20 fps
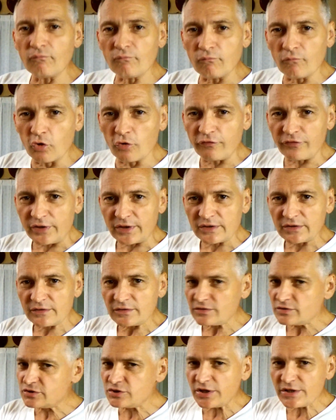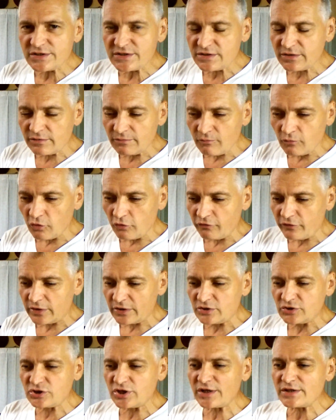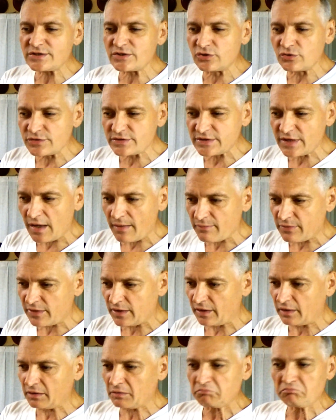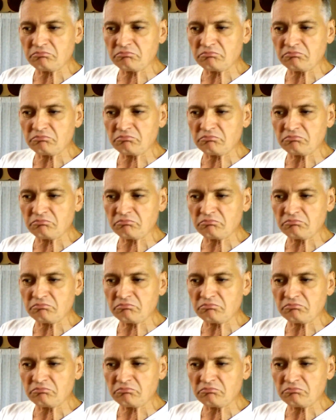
move it, just move it, just do something.